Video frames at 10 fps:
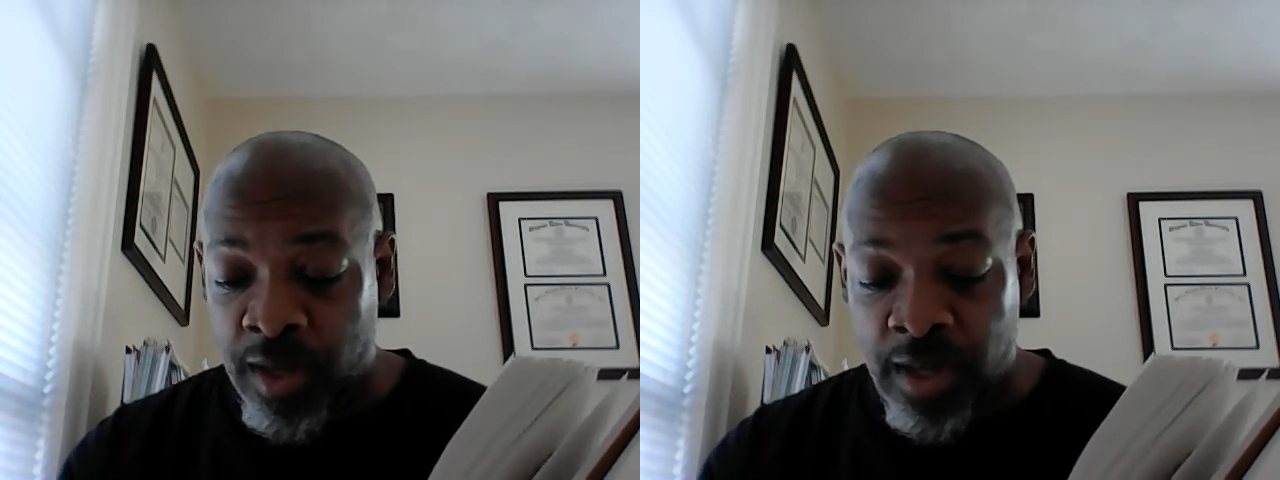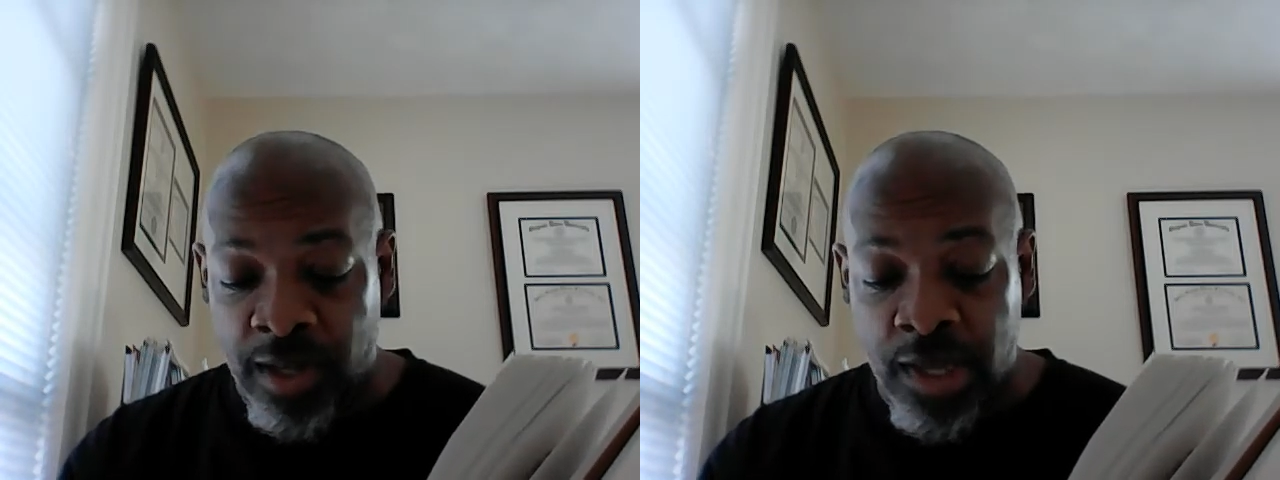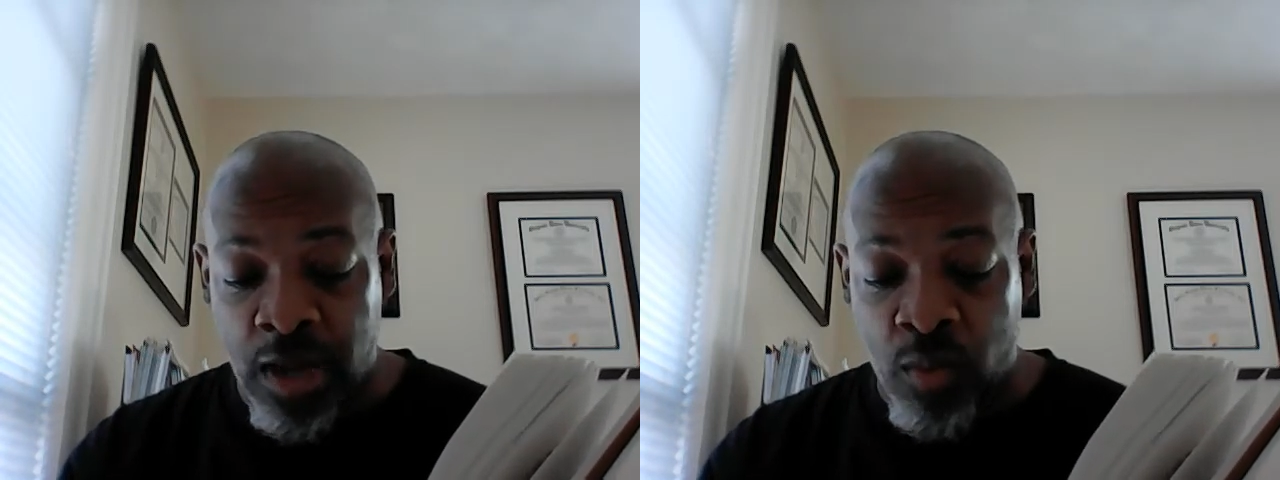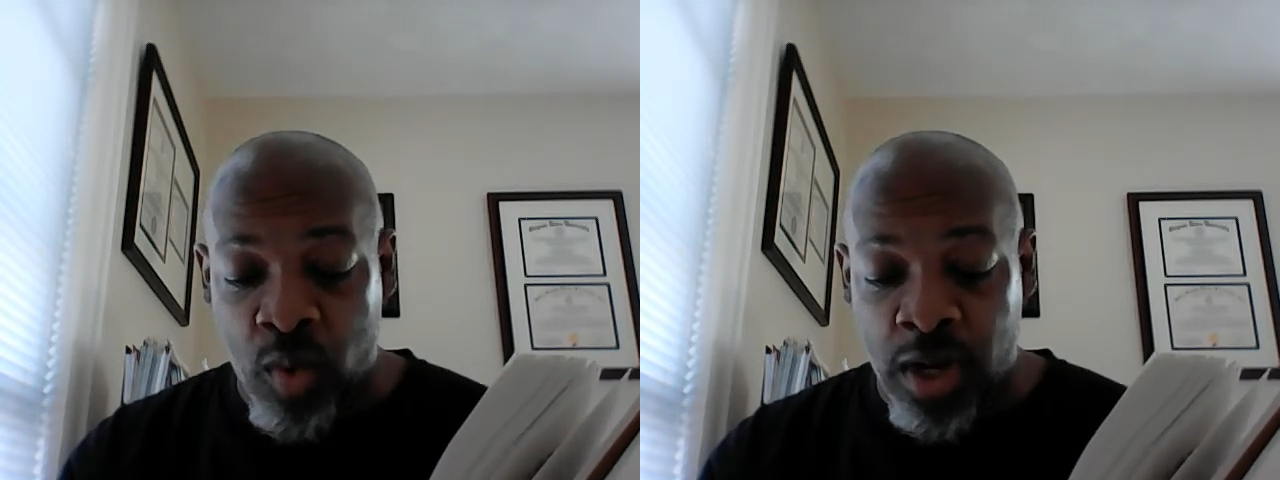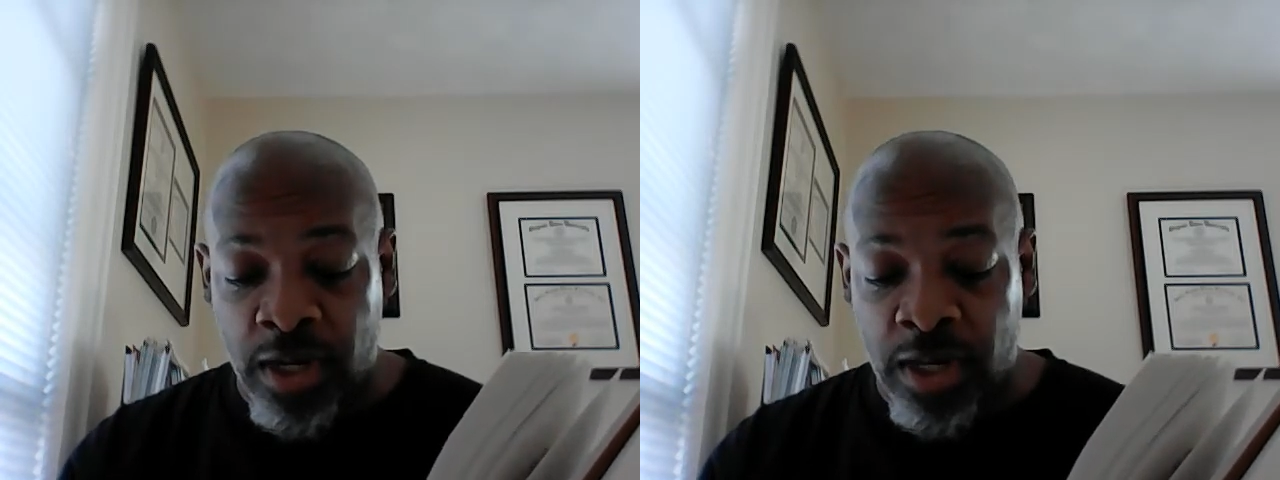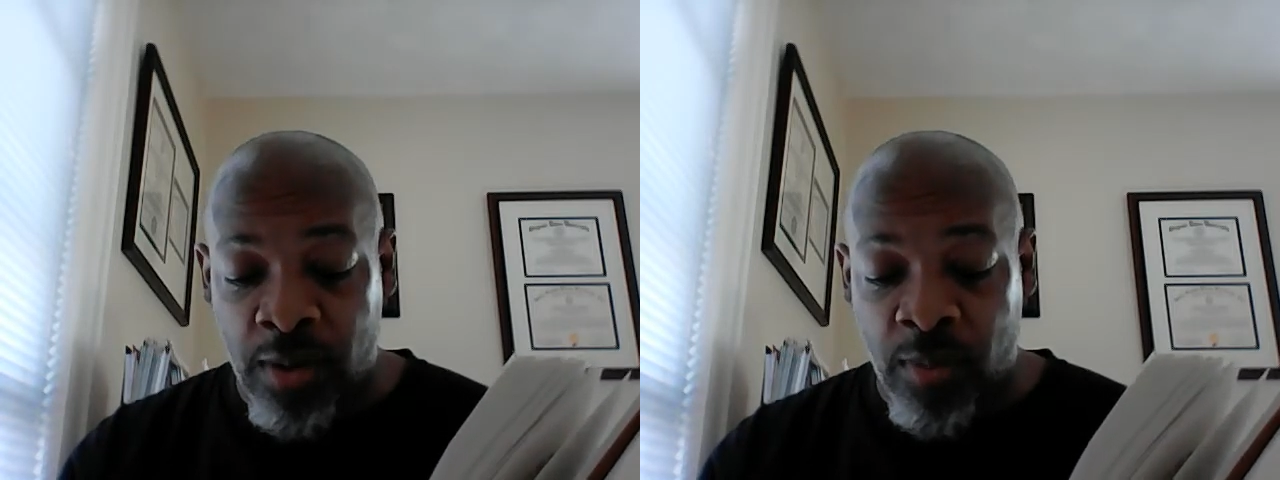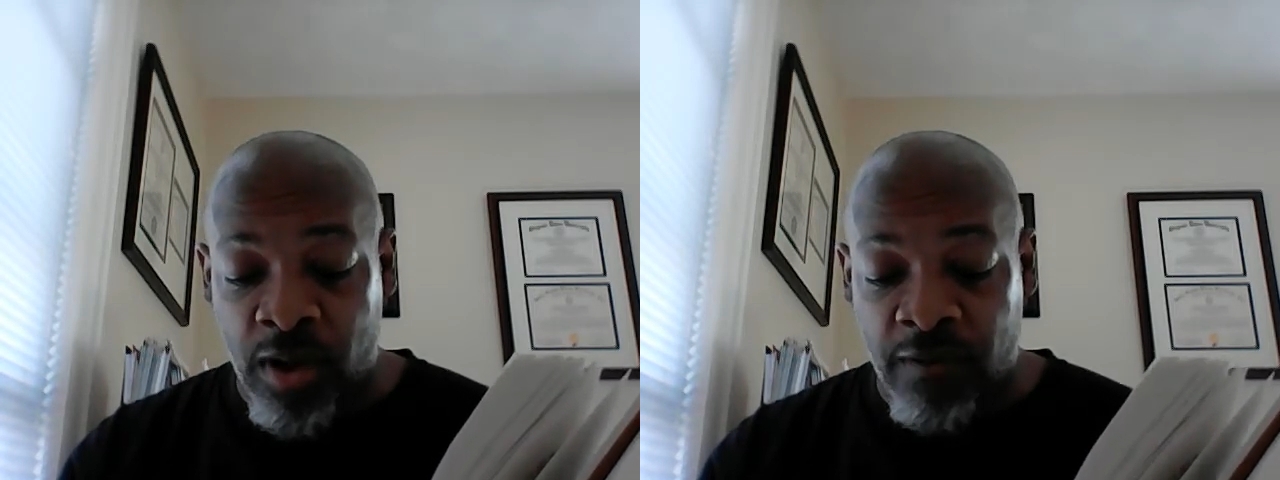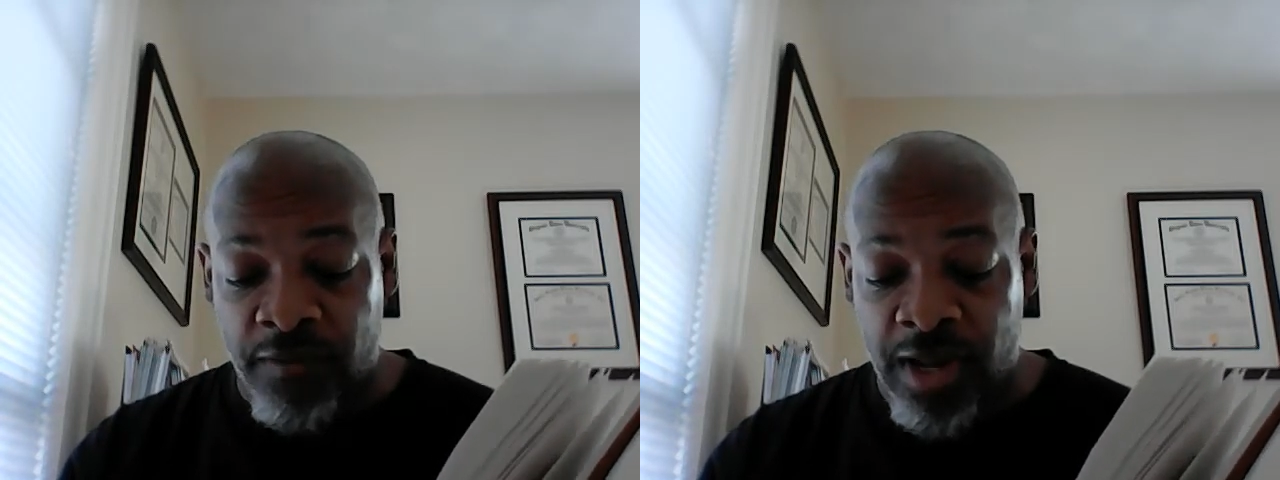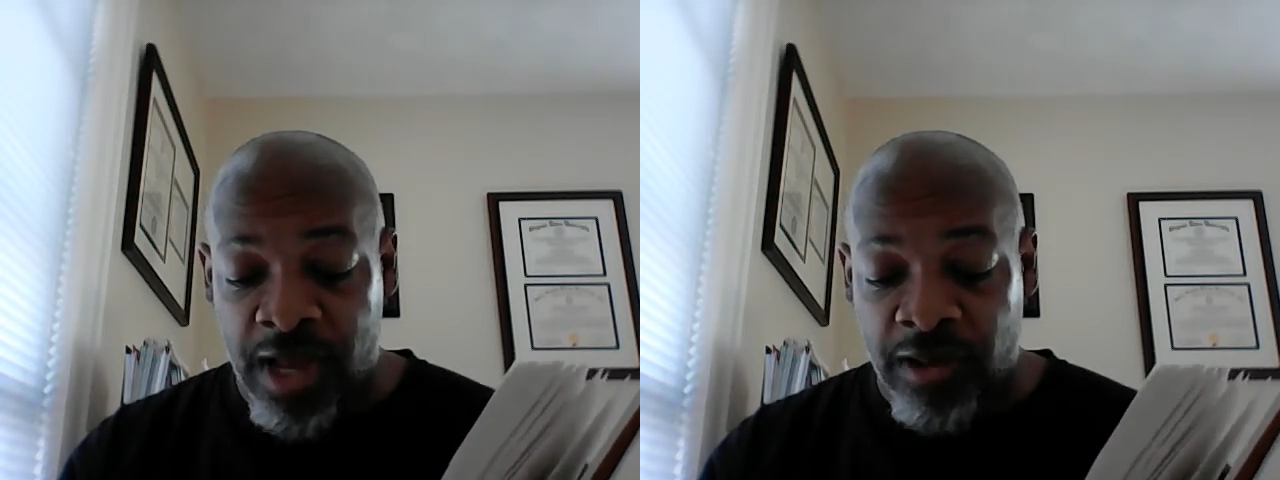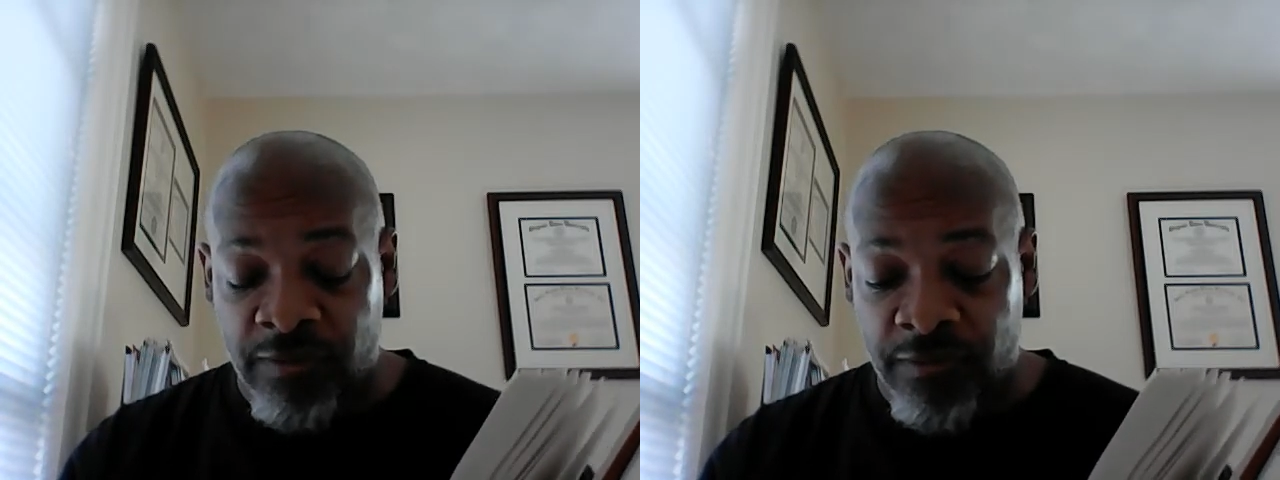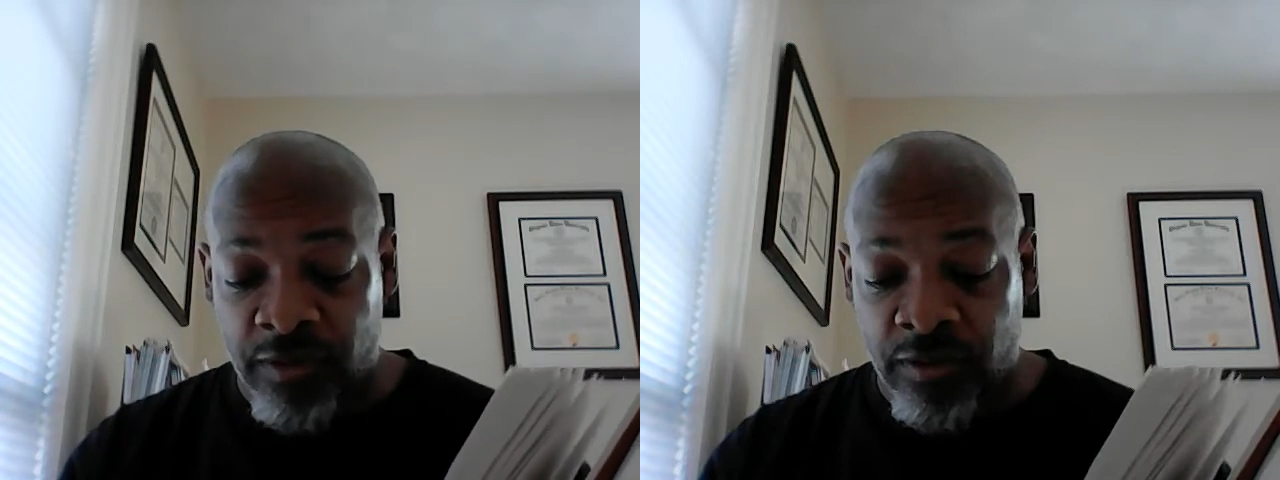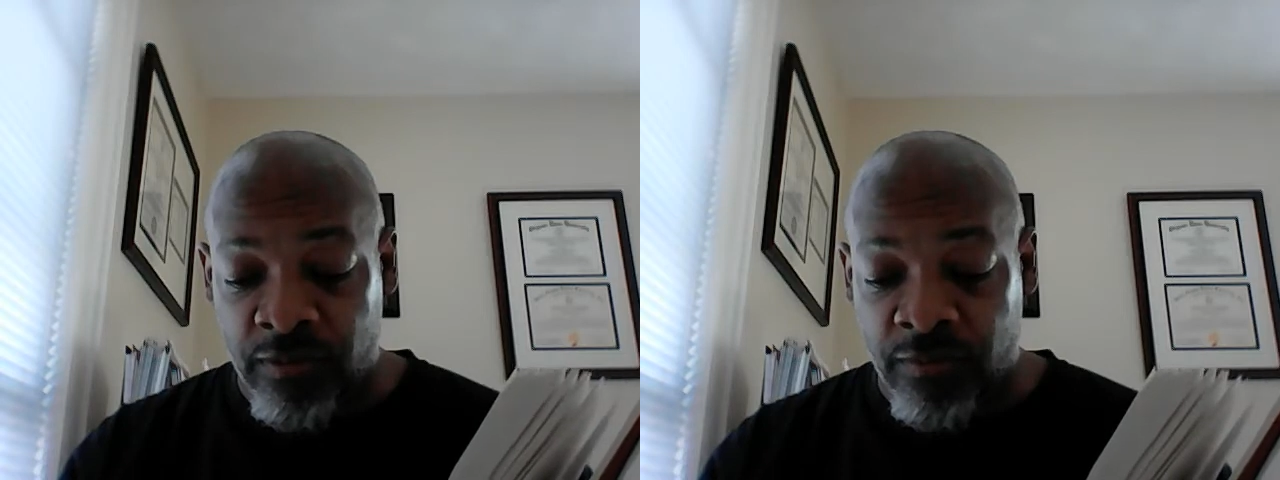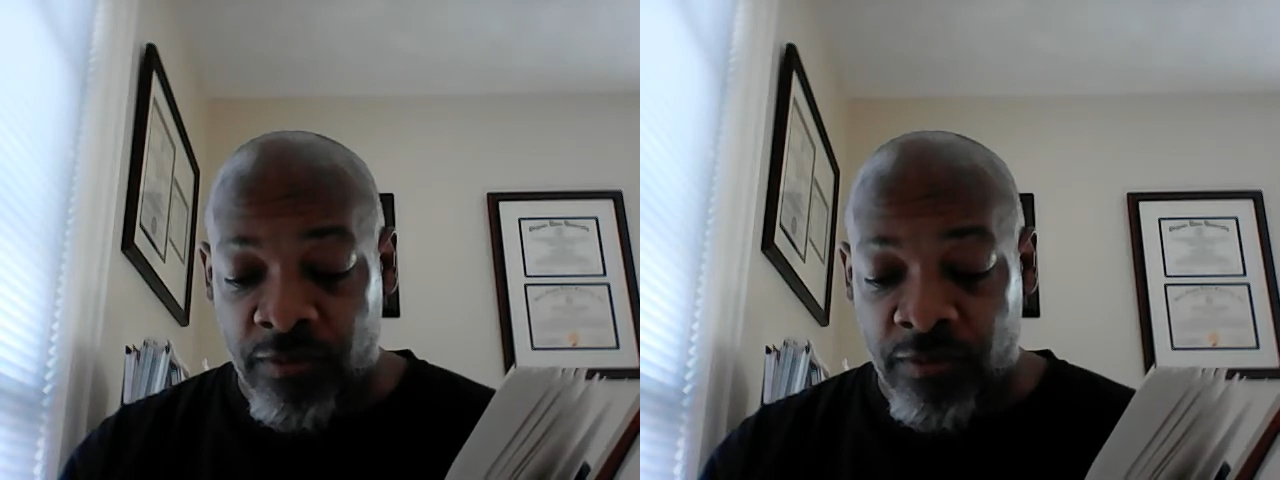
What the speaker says: And there were a number of philosophers